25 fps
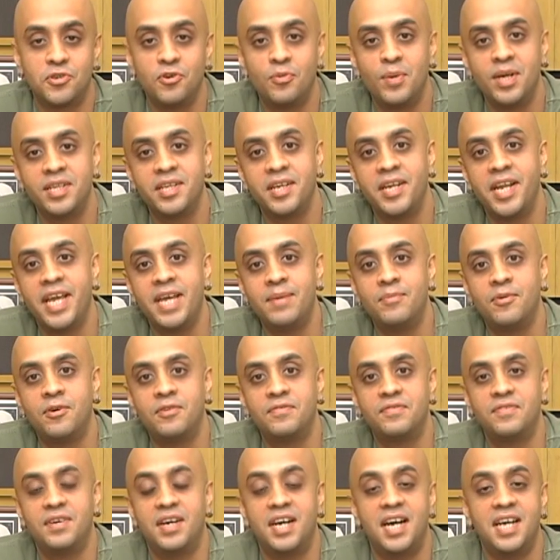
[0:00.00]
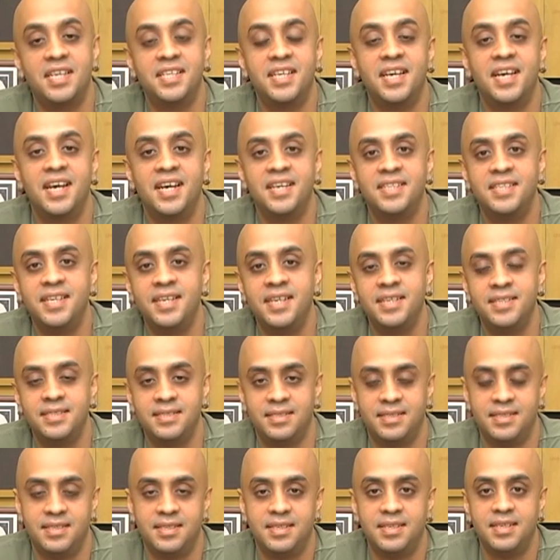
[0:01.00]
go by the name of Aide Aide
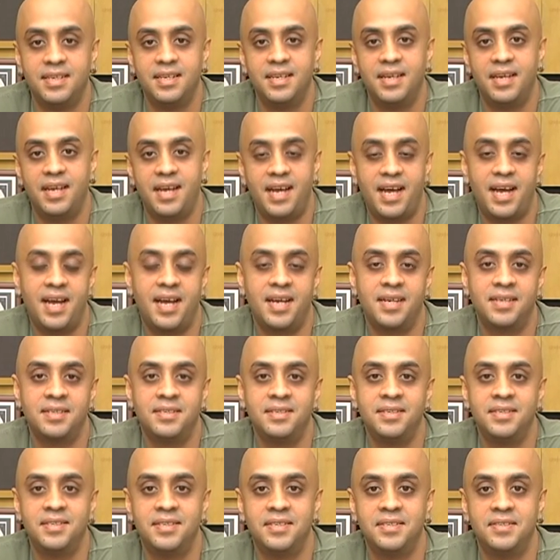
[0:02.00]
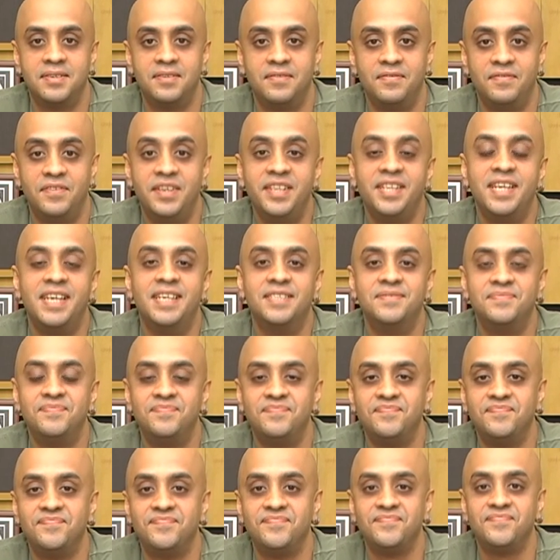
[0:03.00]
and Vide.
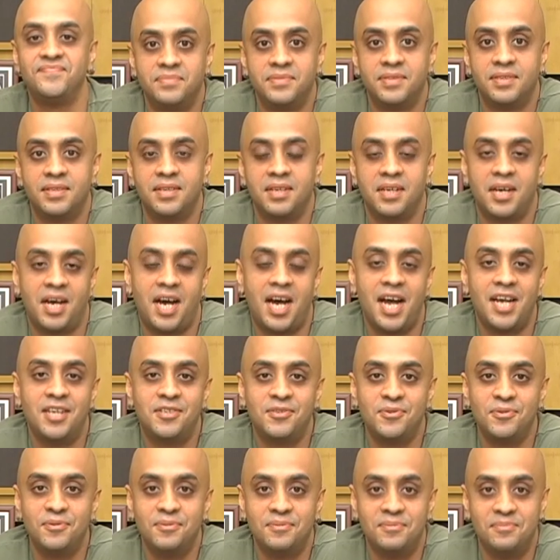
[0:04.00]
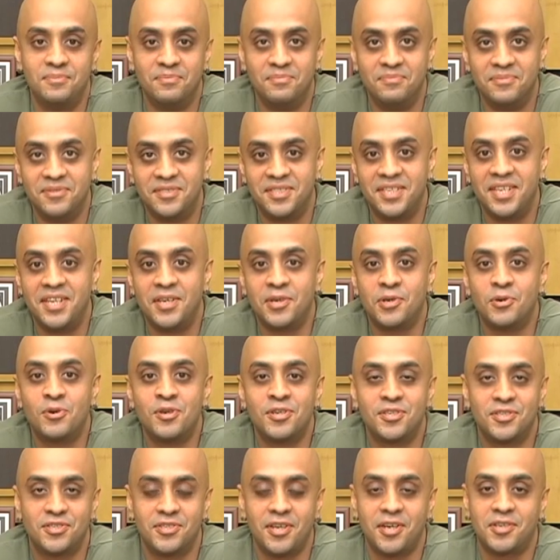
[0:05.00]
Hi to
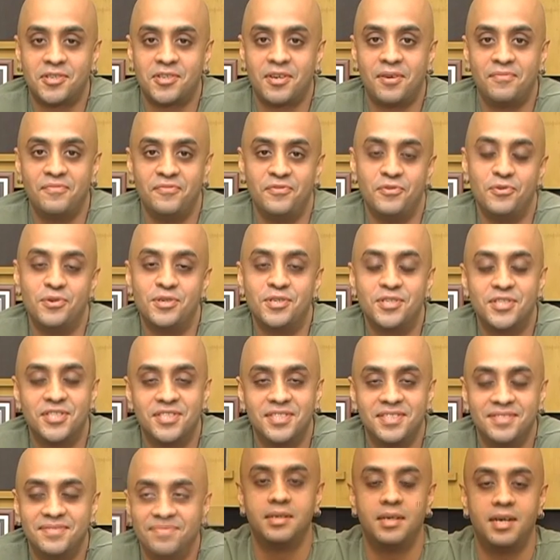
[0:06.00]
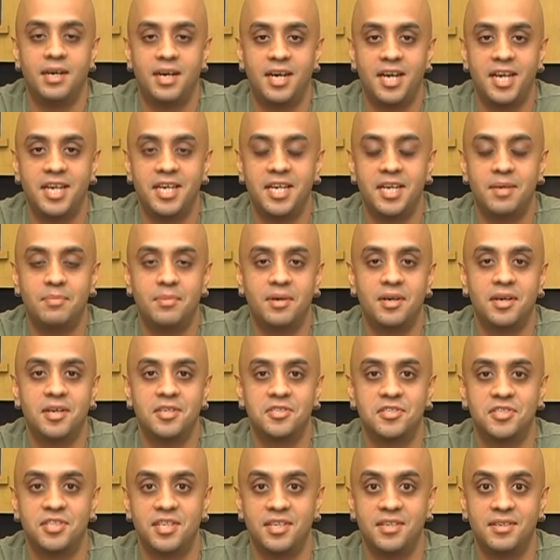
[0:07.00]
Cinegoers.com viewers. I am a
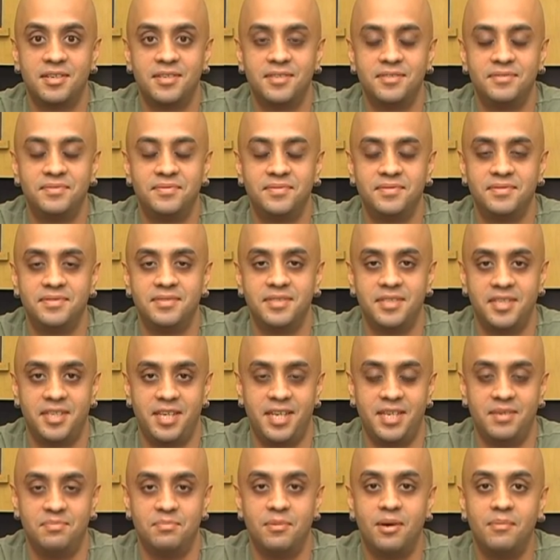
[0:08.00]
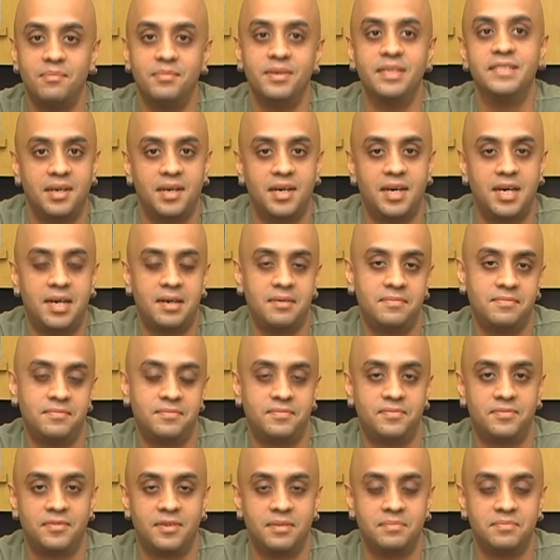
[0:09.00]
singer in Bombay. I'm
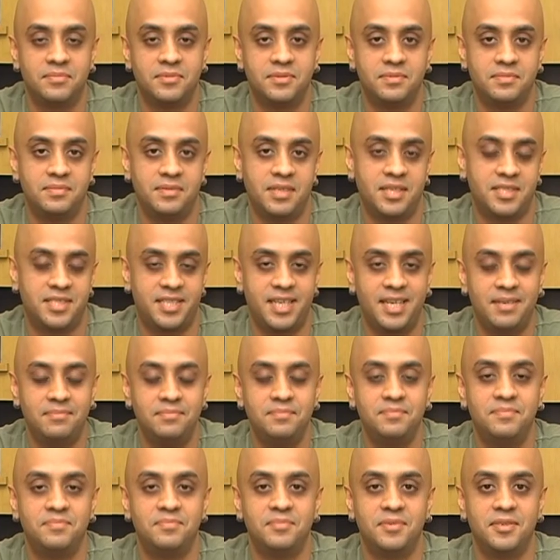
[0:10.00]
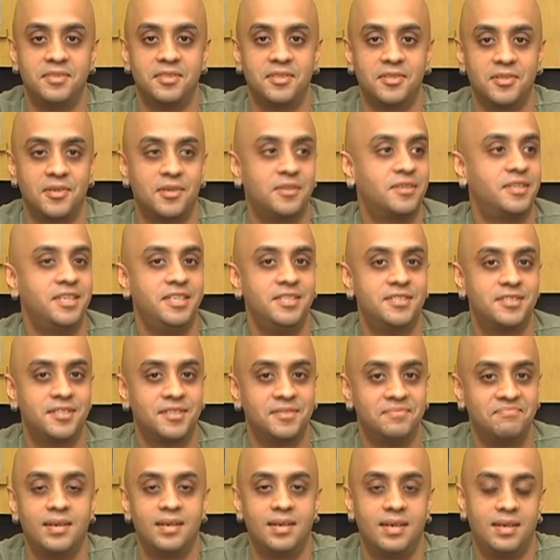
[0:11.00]
from Assam in the northeast.
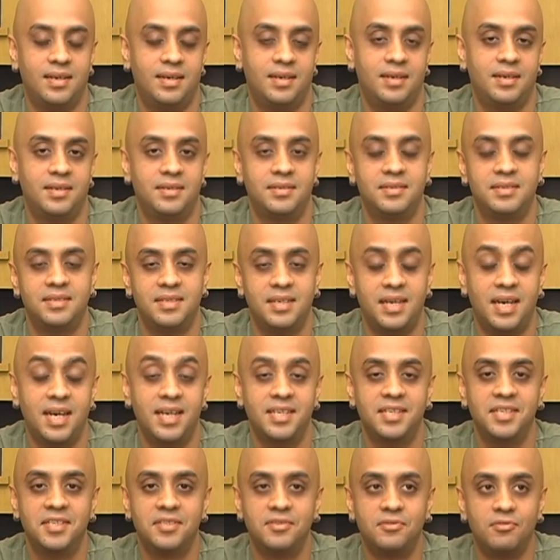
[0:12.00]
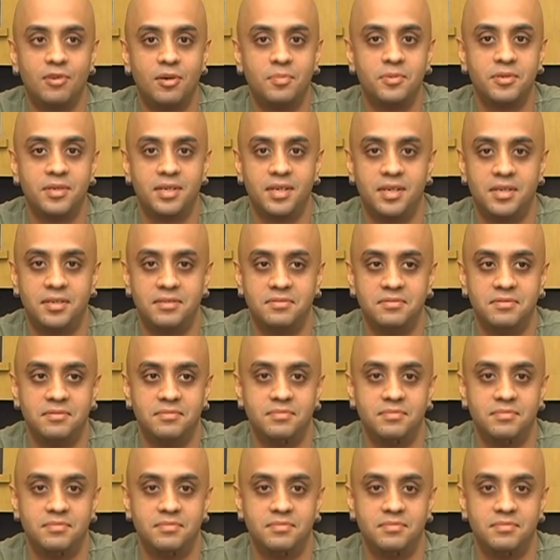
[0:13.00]
I did grow up in a